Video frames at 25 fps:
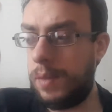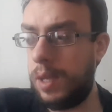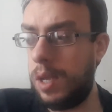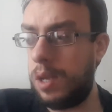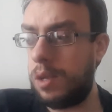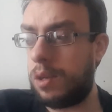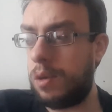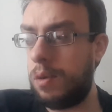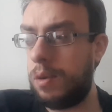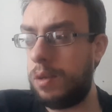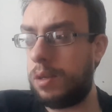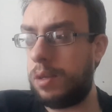
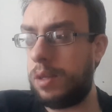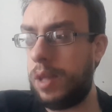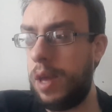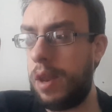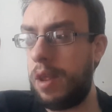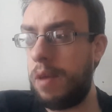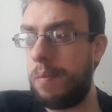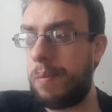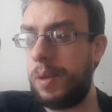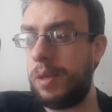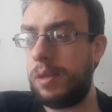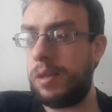So instead,
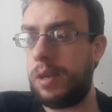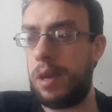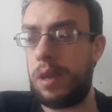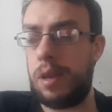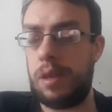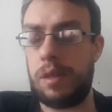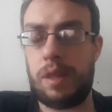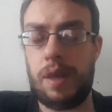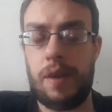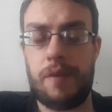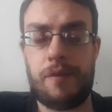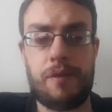I've been taking
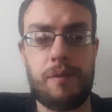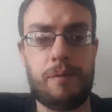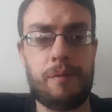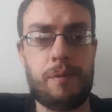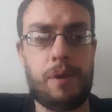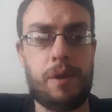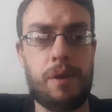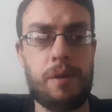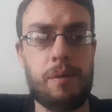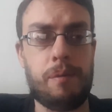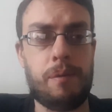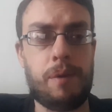a different
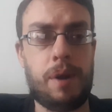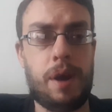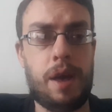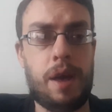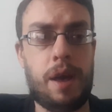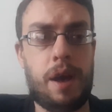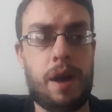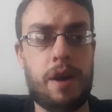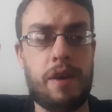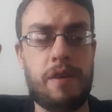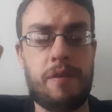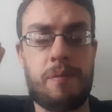route
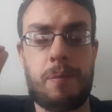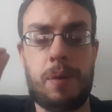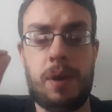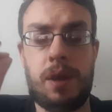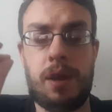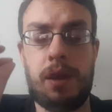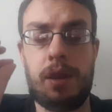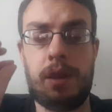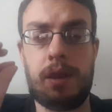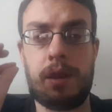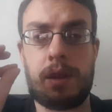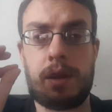where I've
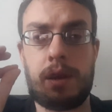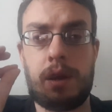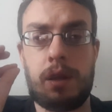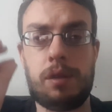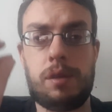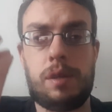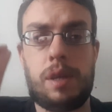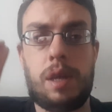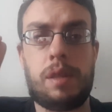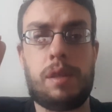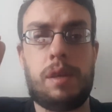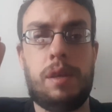been
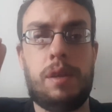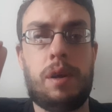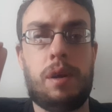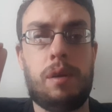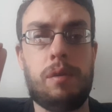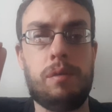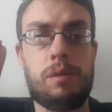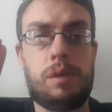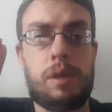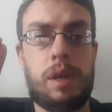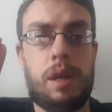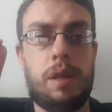contacting
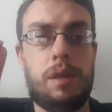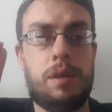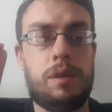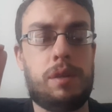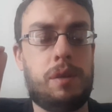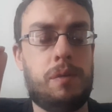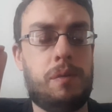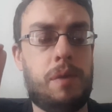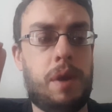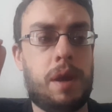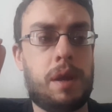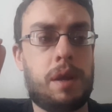wholesalers
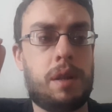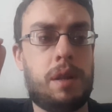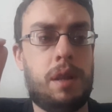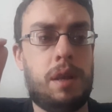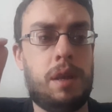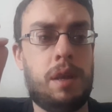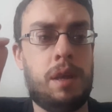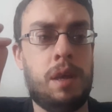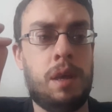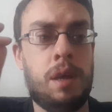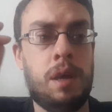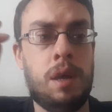
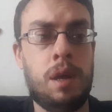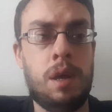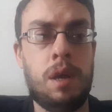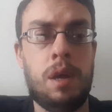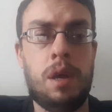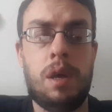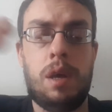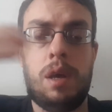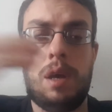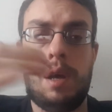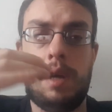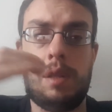directly
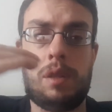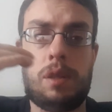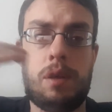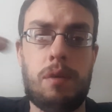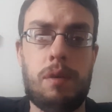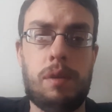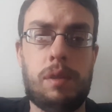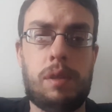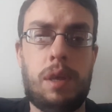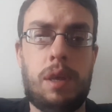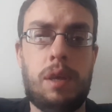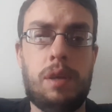and
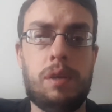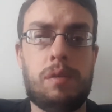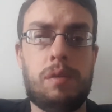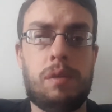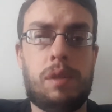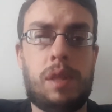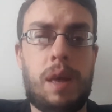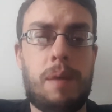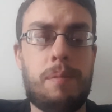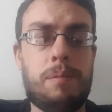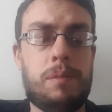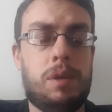doing deals with
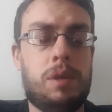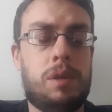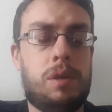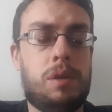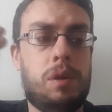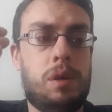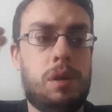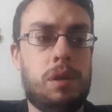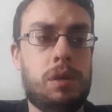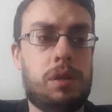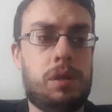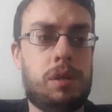them to
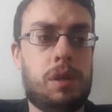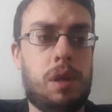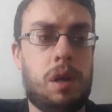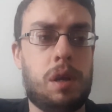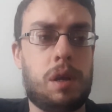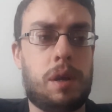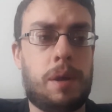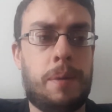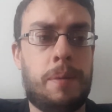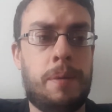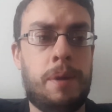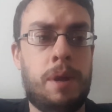source
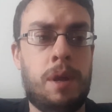stock.